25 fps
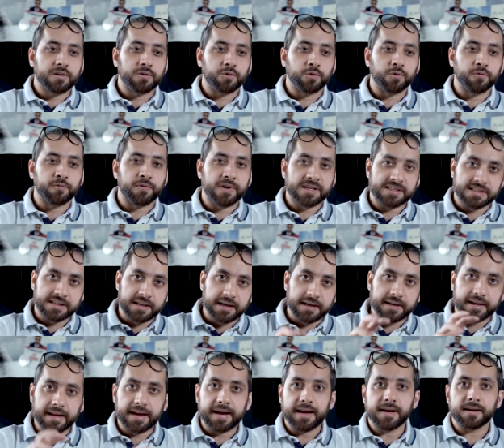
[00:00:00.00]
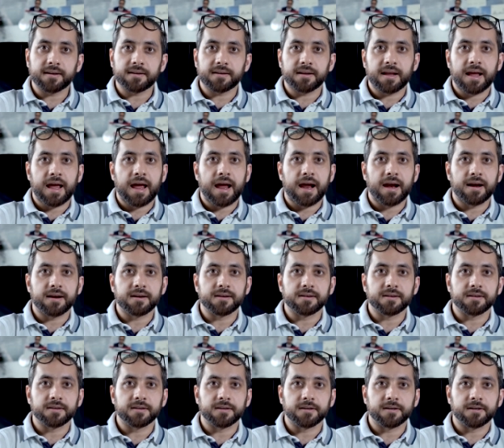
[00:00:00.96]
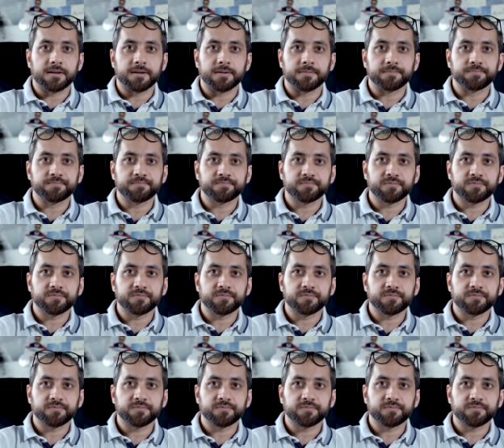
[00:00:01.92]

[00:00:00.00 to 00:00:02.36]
to facilitate and uh,